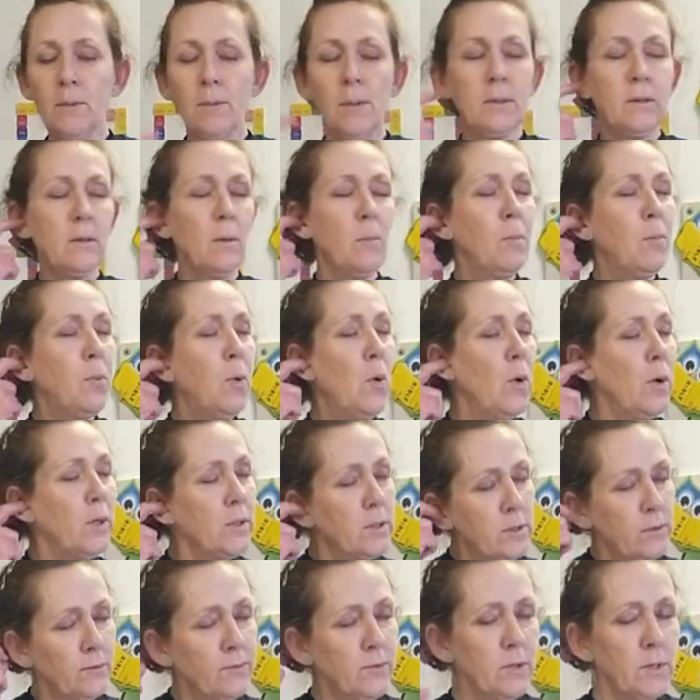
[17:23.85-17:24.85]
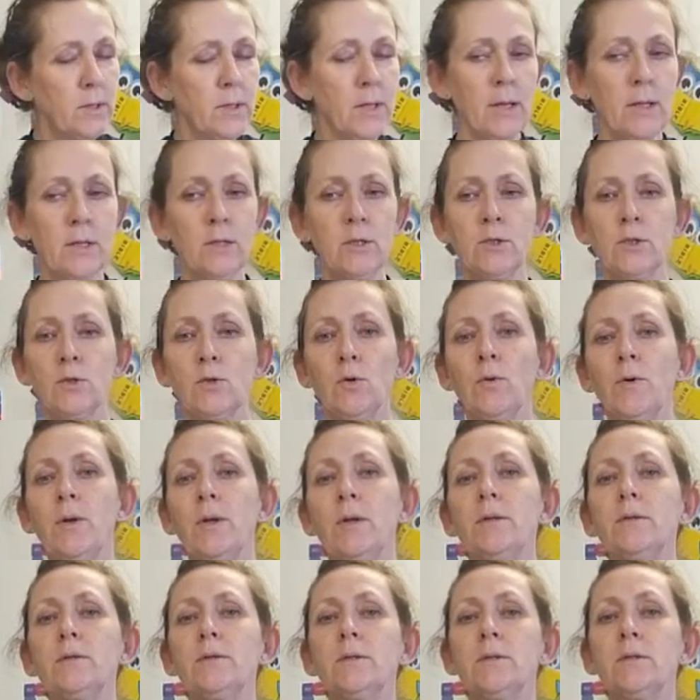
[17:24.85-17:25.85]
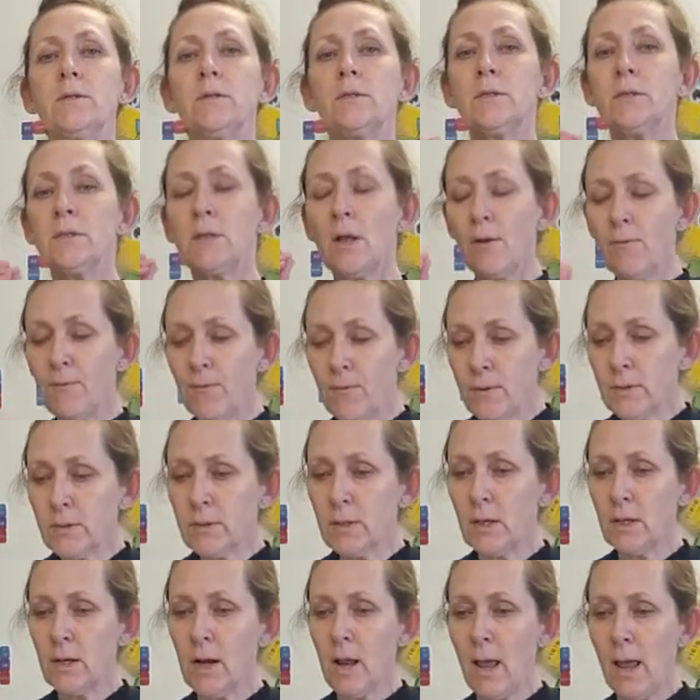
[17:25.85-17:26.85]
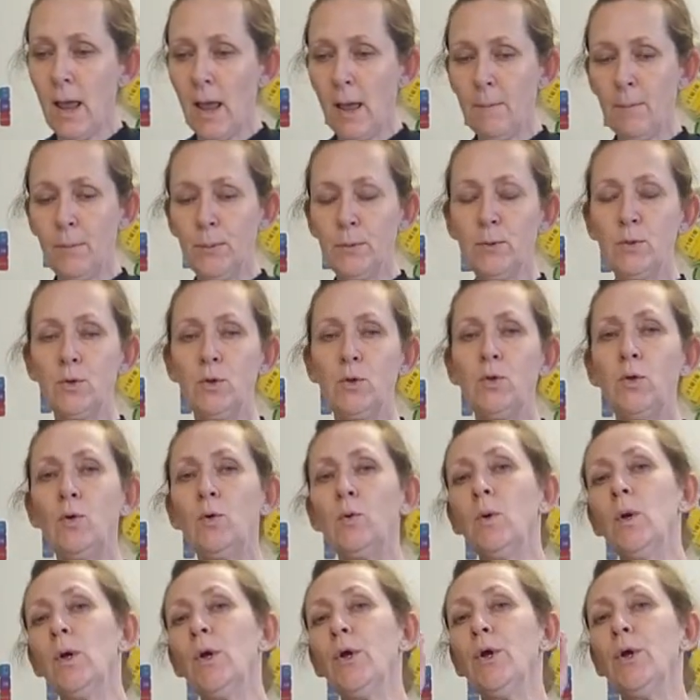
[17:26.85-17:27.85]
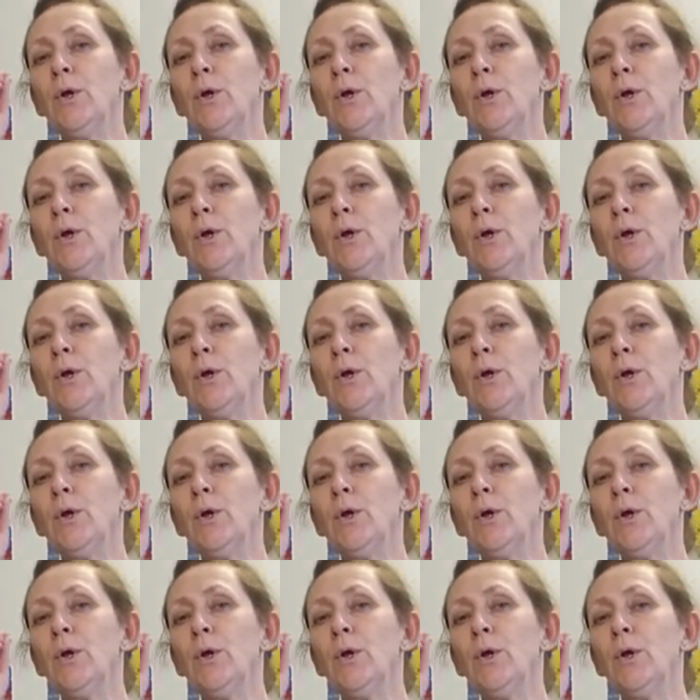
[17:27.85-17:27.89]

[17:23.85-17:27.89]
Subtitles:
but the point of today's story is stuff is going to happen to you.